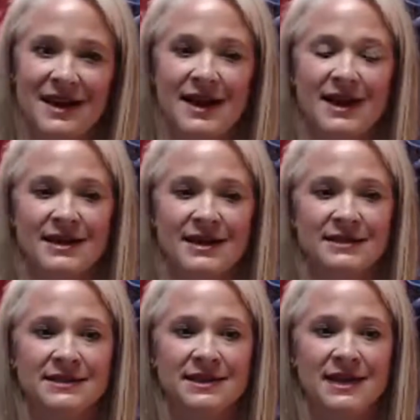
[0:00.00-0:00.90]

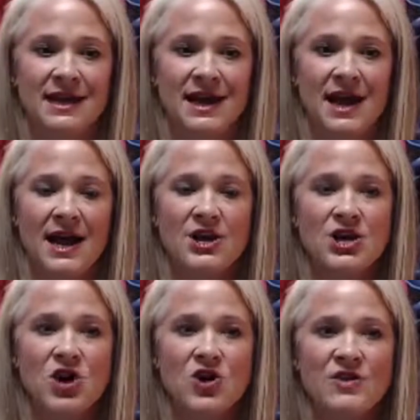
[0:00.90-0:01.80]
And I
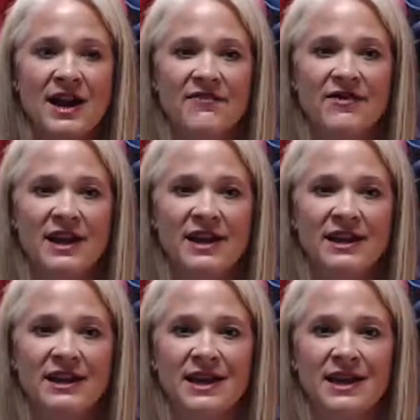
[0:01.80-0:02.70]
know that I feel like
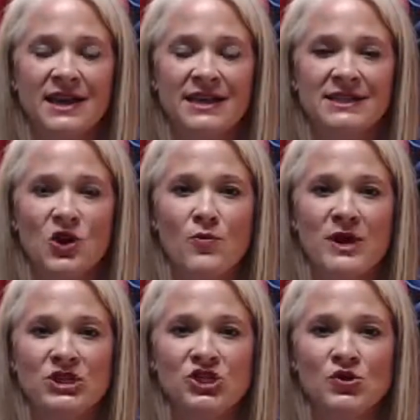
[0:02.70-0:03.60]
it's so
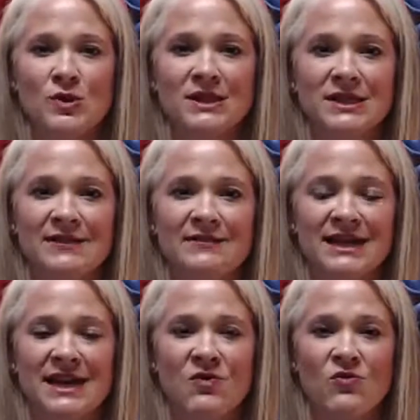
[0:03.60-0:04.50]
much short-lived,
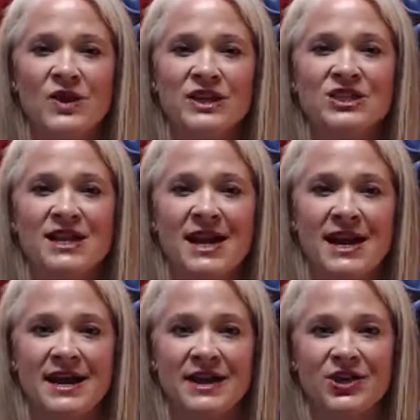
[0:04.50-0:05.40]
and I wish that
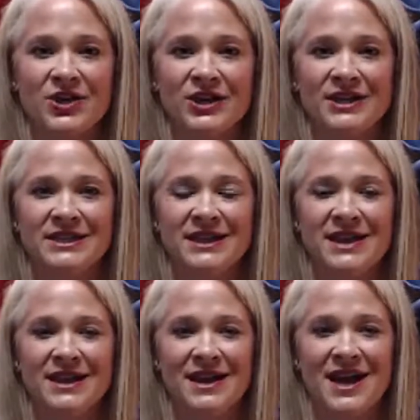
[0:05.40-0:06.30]
I could
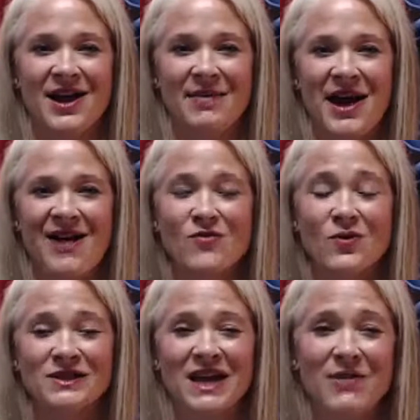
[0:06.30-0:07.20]
have
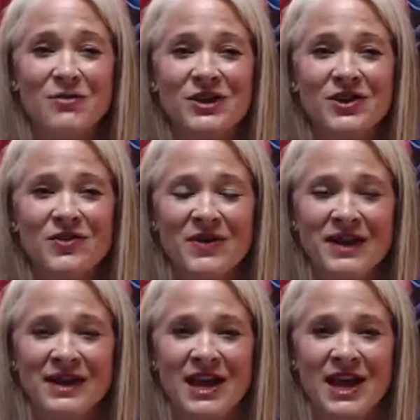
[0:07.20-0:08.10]
more time with you
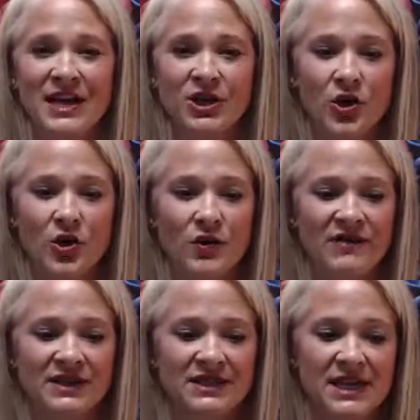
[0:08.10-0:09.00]
and go
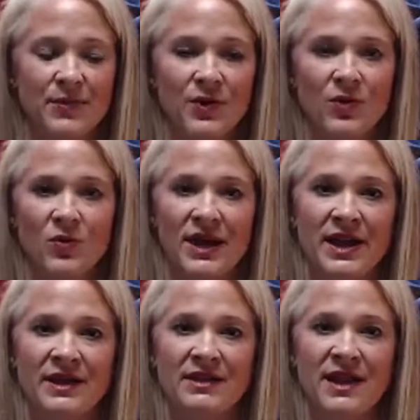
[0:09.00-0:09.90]
even deeper
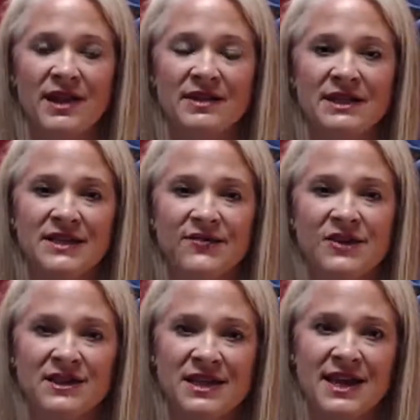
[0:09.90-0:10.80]
with the
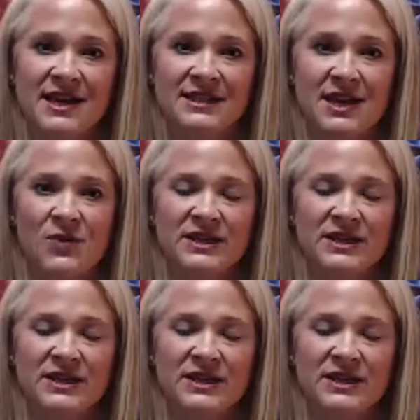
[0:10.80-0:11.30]
different things that we